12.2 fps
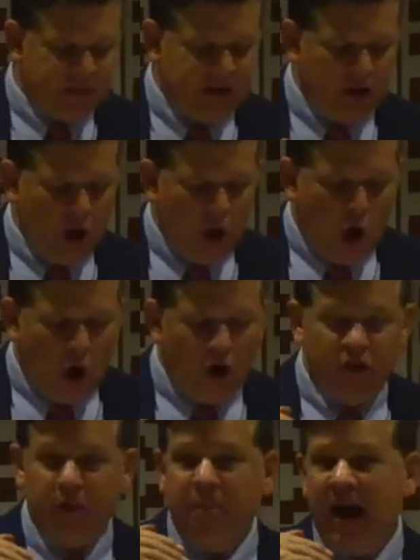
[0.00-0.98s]
I mean,
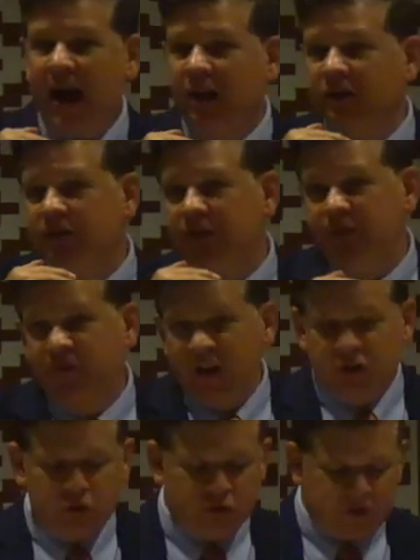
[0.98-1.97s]
all of the palace
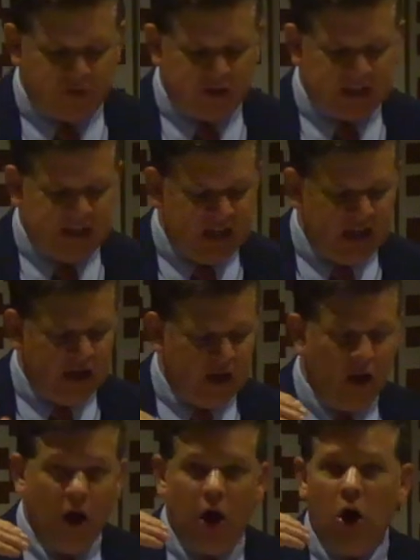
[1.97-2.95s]
officials of the
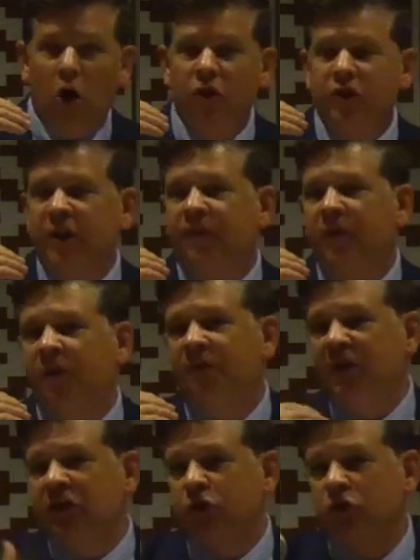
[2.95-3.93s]
king, all the different
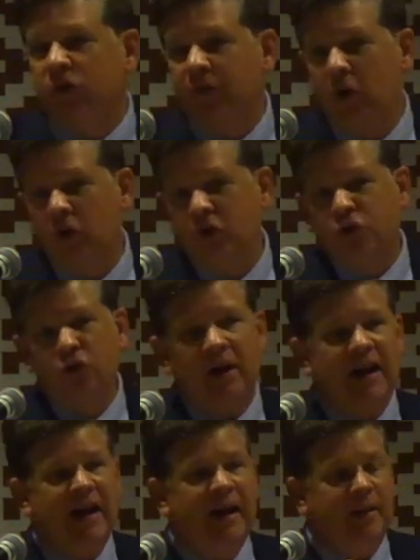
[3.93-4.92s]
officials of all the
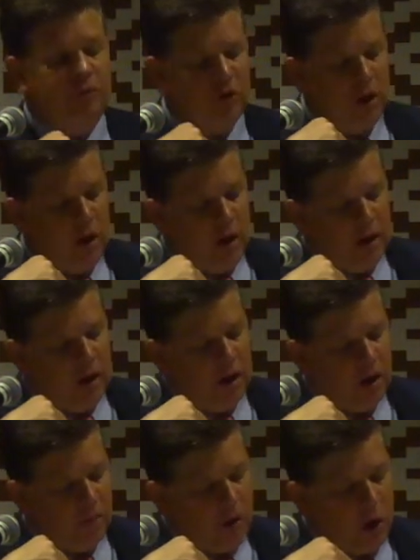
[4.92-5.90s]
tribes,
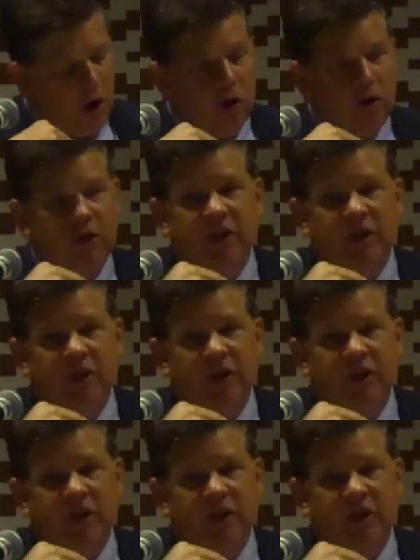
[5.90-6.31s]
all of